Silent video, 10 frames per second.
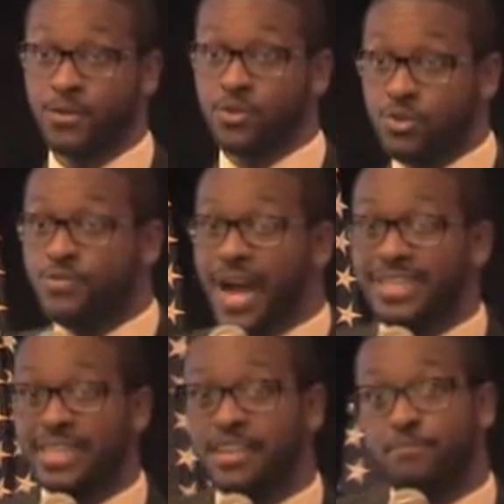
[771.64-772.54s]
You've
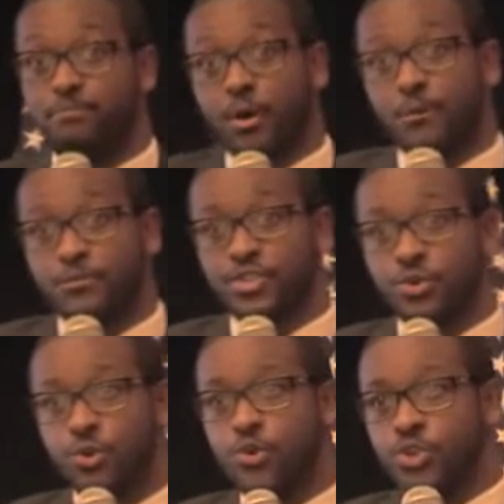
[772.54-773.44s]
got to give birth to
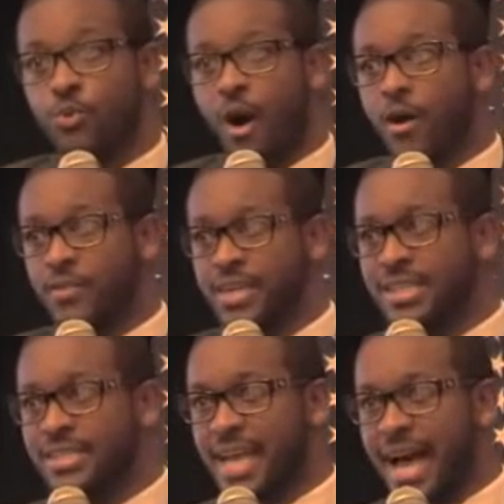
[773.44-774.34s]
who you are on the
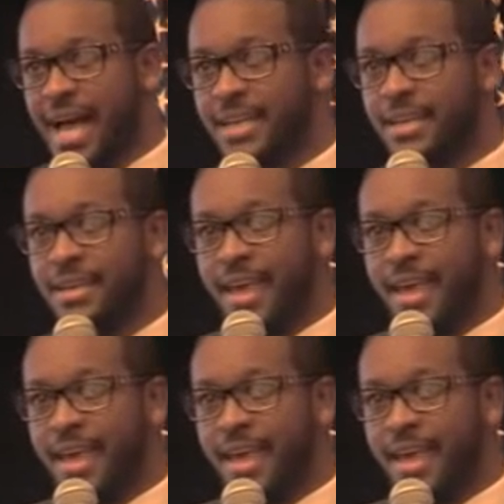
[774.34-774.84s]
inside,